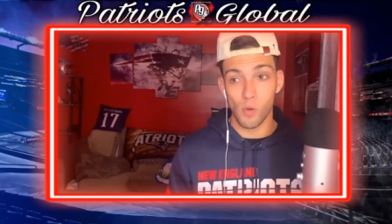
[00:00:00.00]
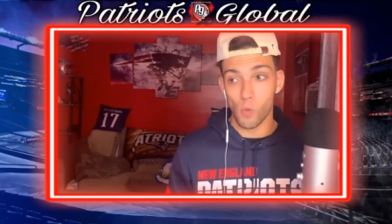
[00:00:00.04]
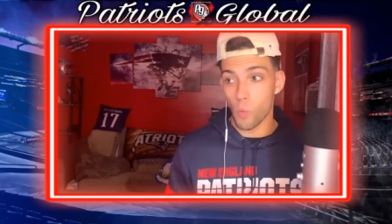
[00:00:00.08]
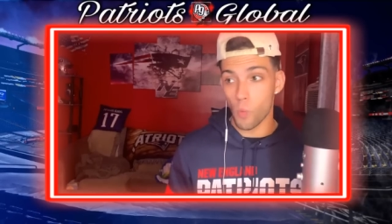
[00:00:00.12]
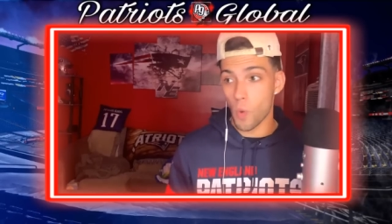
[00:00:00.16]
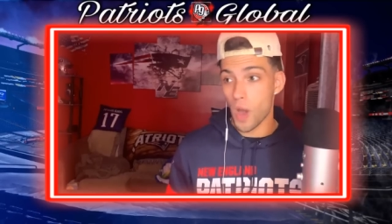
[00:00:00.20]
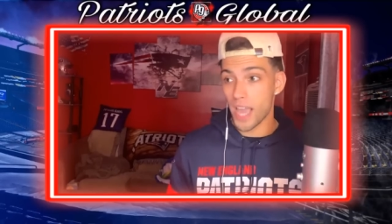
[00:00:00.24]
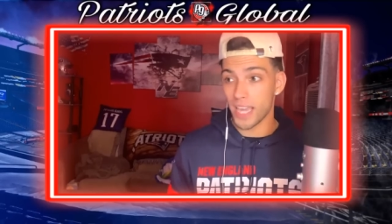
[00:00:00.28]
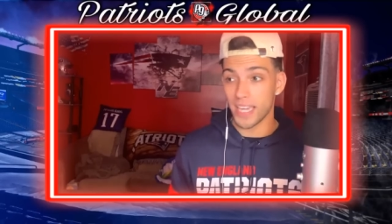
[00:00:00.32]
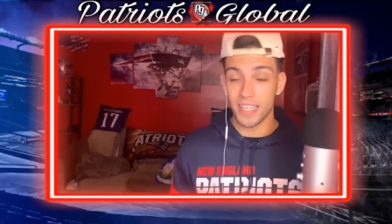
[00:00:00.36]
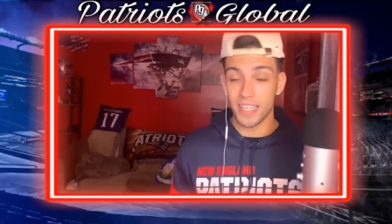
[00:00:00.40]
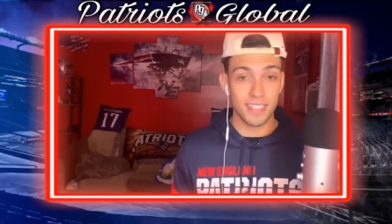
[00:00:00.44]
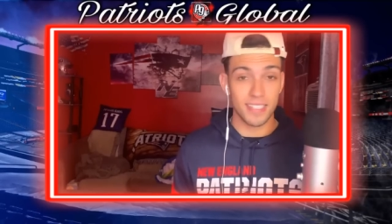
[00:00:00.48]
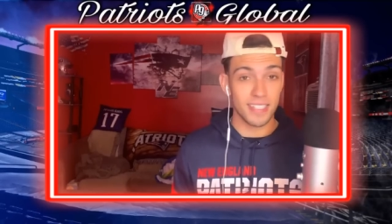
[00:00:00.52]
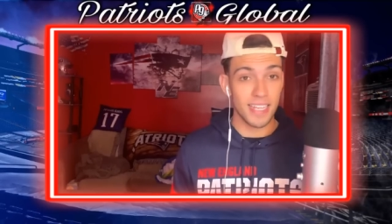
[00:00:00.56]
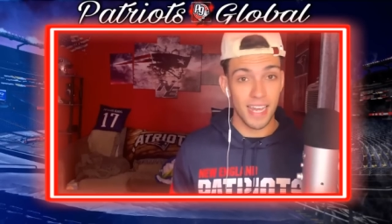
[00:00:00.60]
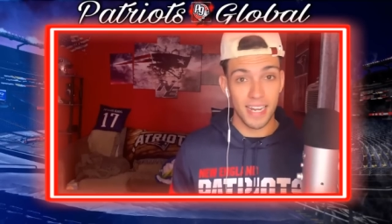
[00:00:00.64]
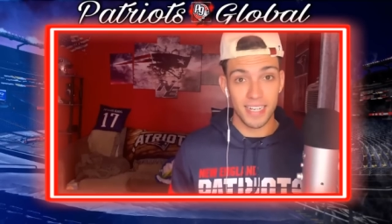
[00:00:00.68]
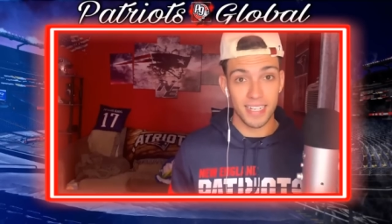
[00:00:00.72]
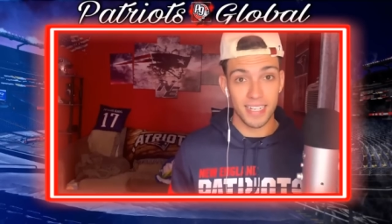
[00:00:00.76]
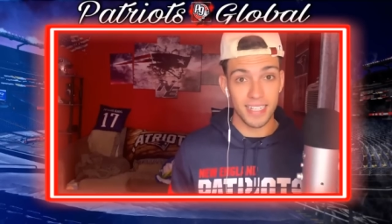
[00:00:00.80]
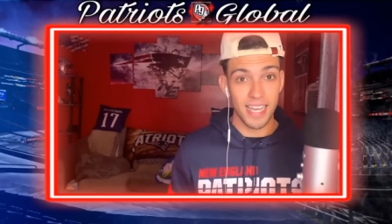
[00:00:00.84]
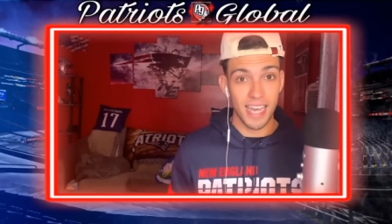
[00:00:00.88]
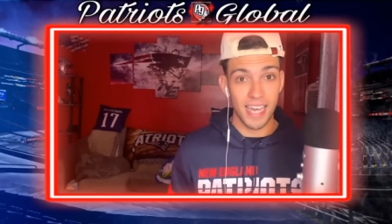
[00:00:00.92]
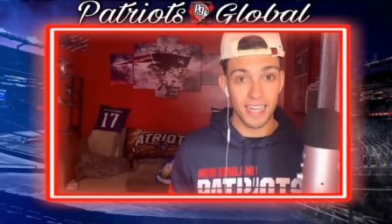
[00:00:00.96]
Why he
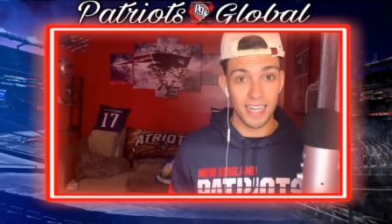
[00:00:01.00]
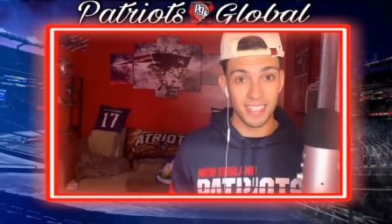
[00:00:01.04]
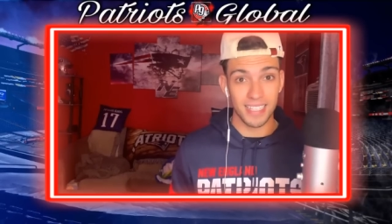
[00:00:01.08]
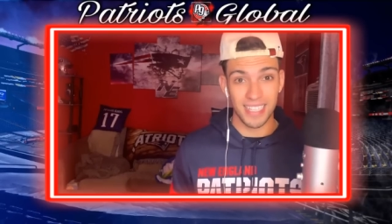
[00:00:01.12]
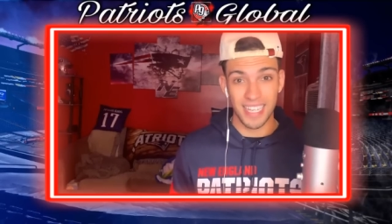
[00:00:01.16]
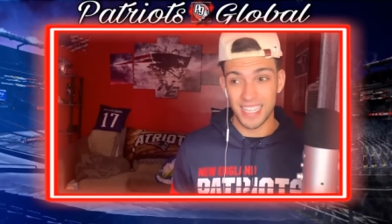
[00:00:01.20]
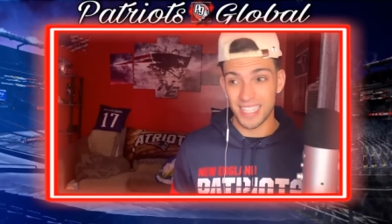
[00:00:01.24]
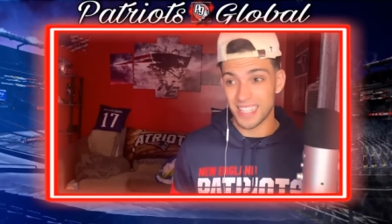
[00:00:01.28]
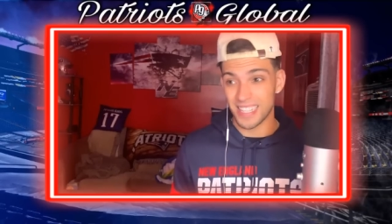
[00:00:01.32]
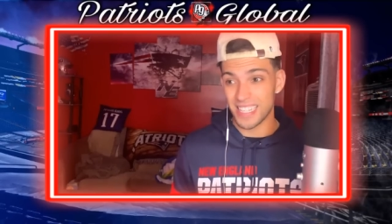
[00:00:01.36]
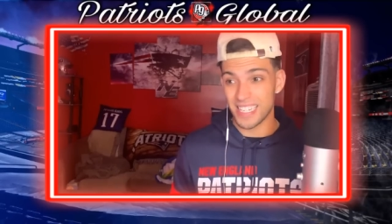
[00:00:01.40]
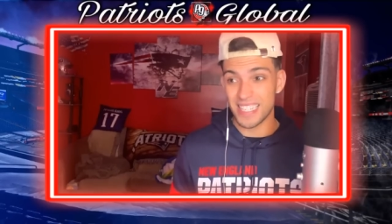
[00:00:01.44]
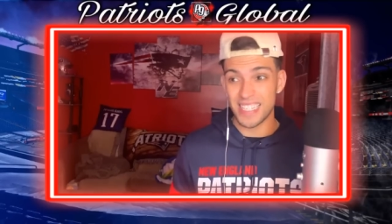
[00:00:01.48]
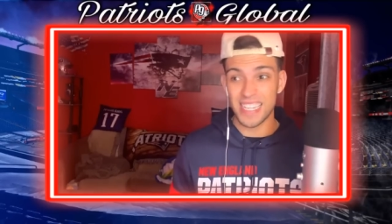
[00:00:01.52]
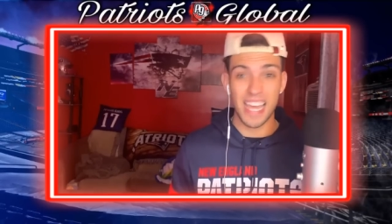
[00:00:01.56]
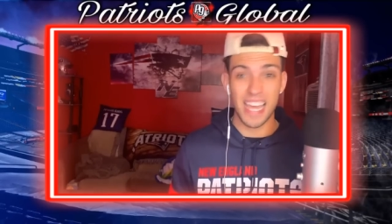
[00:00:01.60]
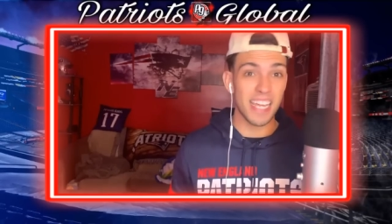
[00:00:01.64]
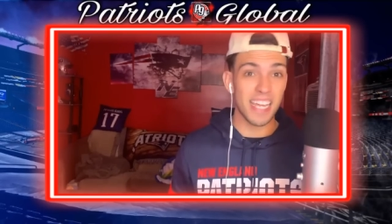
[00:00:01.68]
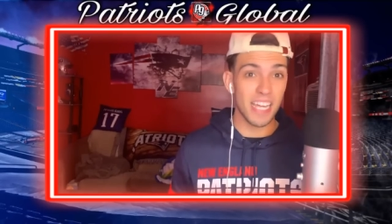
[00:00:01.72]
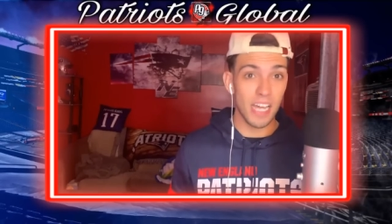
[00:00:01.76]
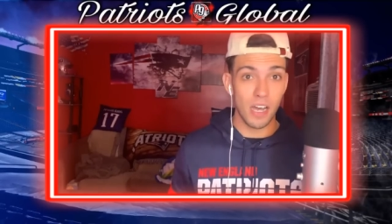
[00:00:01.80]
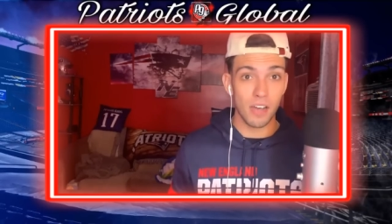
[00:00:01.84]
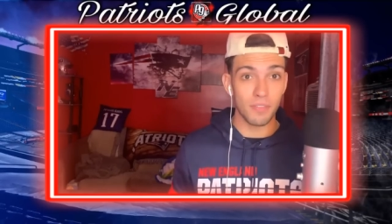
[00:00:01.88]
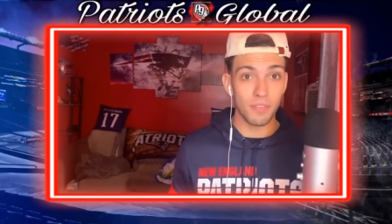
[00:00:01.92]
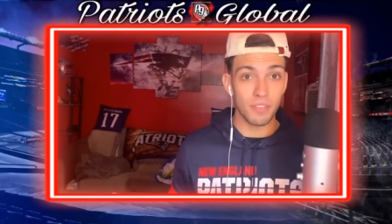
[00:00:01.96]
decided to get it like the
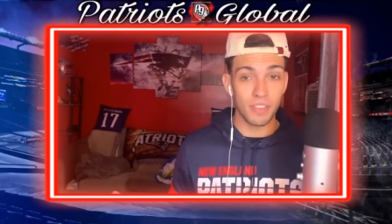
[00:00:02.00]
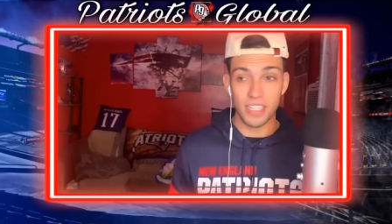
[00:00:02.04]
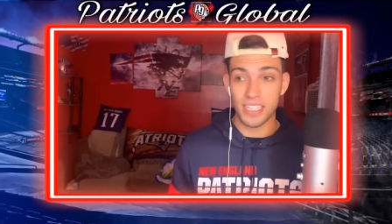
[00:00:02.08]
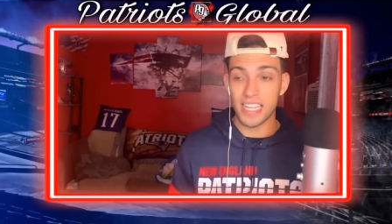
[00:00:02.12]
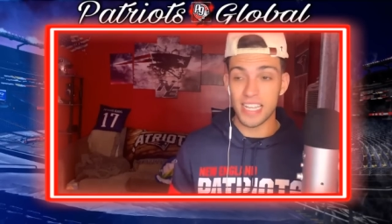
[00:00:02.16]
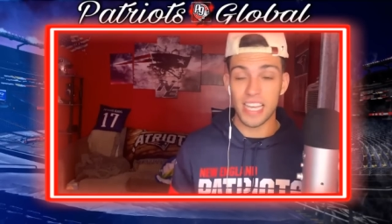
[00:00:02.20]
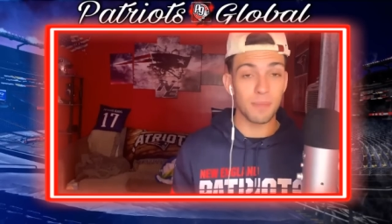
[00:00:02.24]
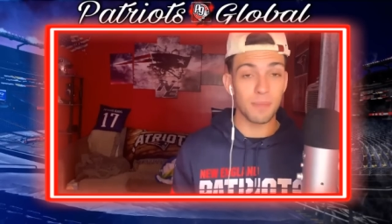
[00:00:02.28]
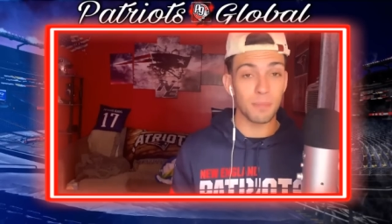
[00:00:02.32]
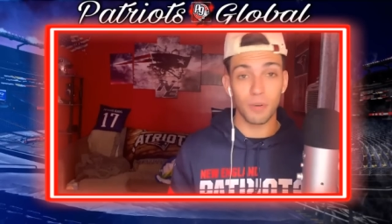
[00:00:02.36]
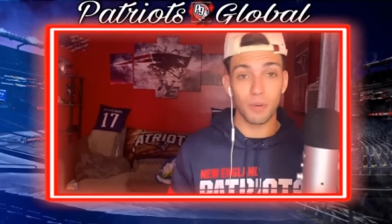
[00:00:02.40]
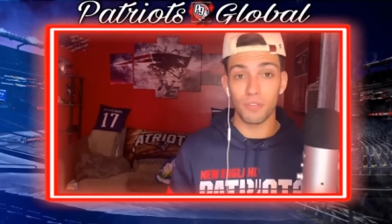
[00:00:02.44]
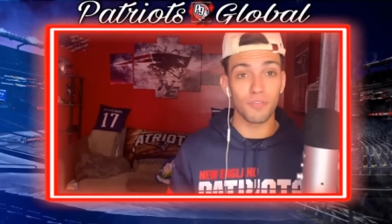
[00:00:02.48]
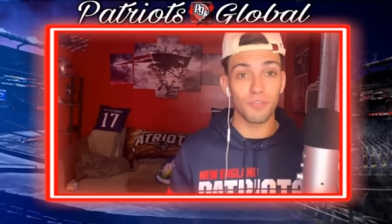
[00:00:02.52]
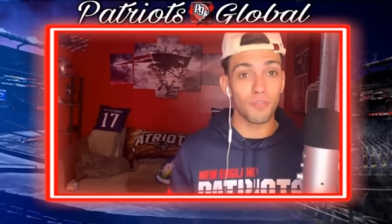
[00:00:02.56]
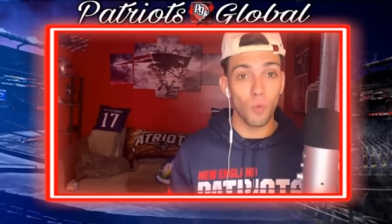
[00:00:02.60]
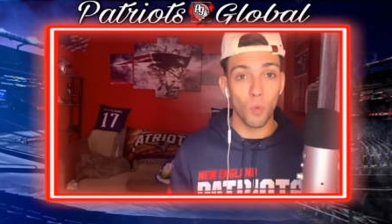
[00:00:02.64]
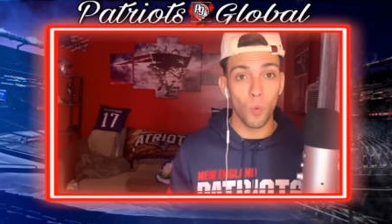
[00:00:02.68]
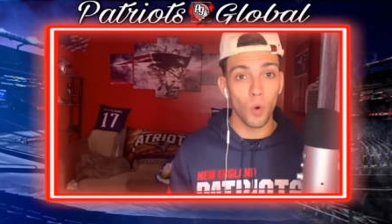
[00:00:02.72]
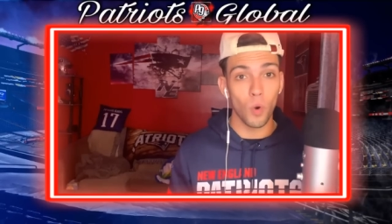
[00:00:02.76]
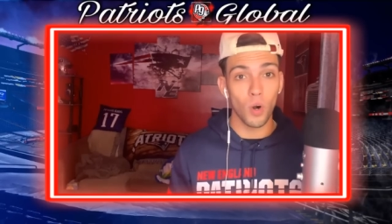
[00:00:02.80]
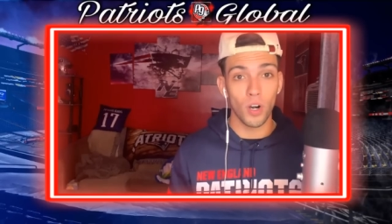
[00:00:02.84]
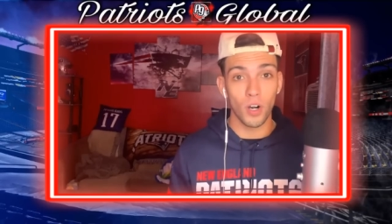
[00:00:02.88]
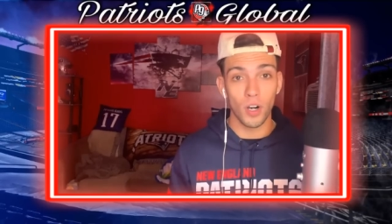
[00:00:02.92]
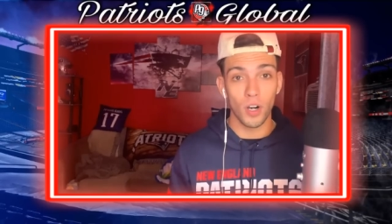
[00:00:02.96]
day of, the day
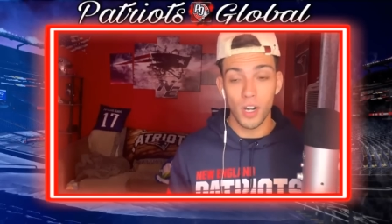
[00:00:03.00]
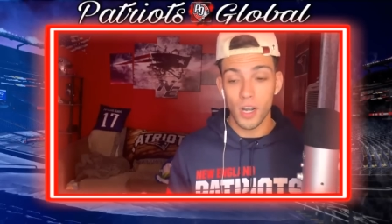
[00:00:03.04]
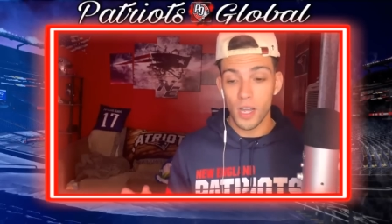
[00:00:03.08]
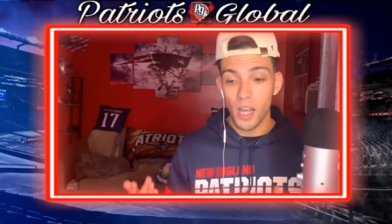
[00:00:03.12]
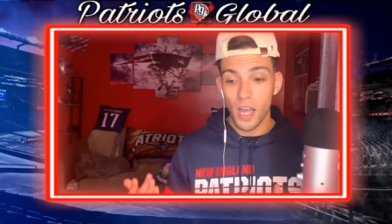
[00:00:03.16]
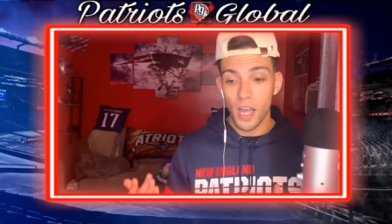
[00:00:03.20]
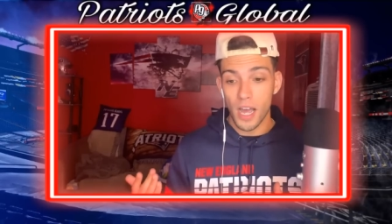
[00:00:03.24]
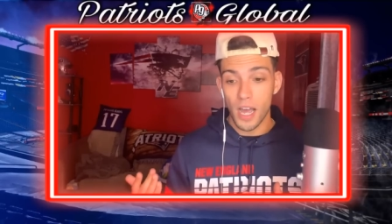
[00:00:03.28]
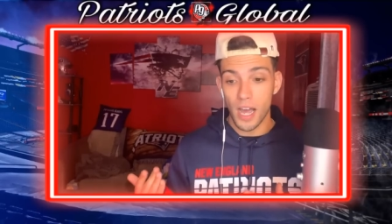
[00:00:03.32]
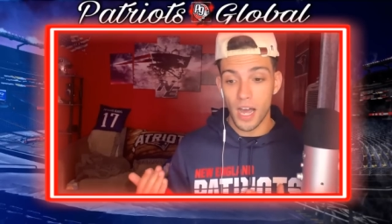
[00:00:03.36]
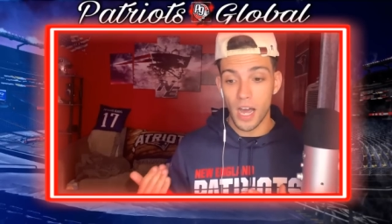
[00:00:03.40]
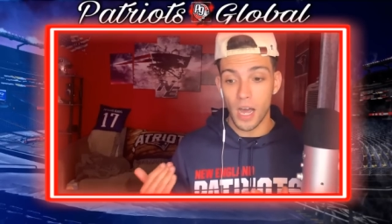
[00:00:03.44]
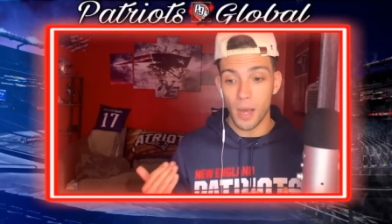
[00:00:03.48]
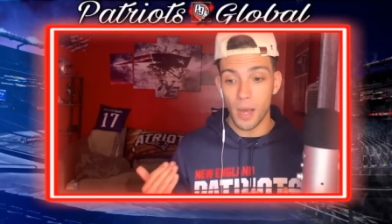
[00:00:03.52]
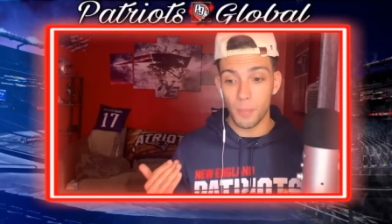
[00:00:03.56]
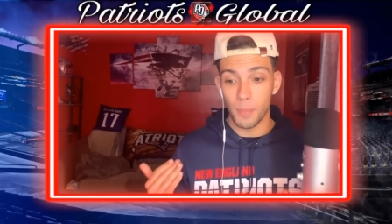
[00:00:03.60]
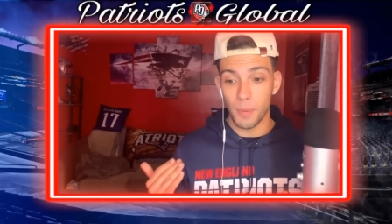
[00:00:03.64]
before um,